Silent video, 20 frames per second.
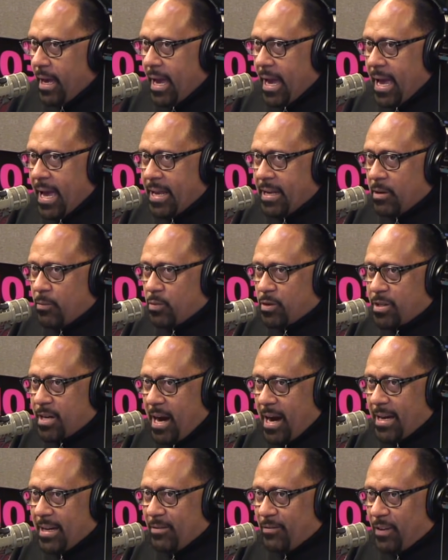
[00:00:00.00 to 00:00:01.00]
And it was
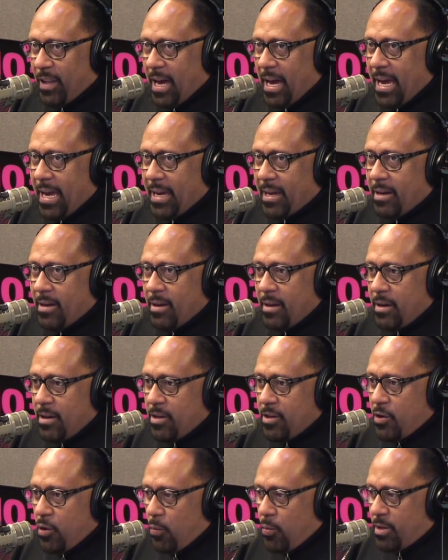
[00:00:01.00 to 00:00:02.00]
kind of like
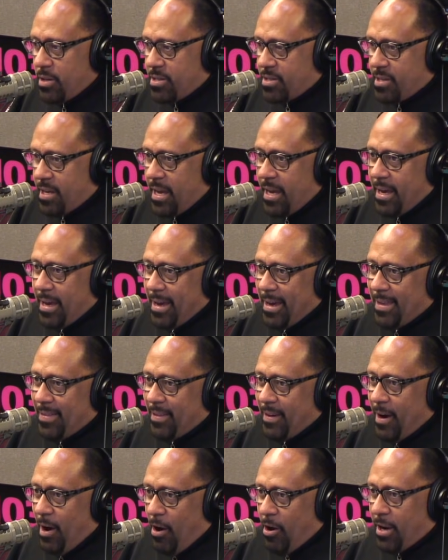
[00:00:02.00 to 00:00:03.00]
you would see in
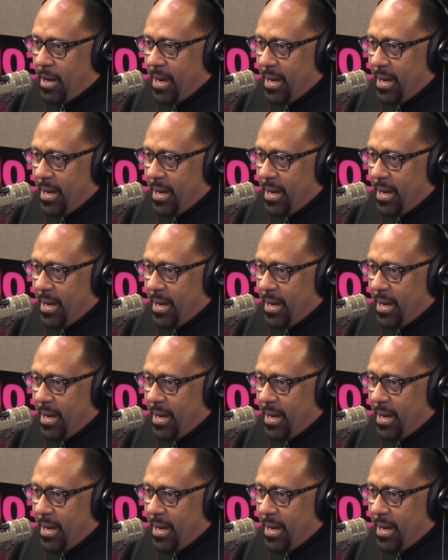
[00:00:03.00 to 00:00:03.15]
the R.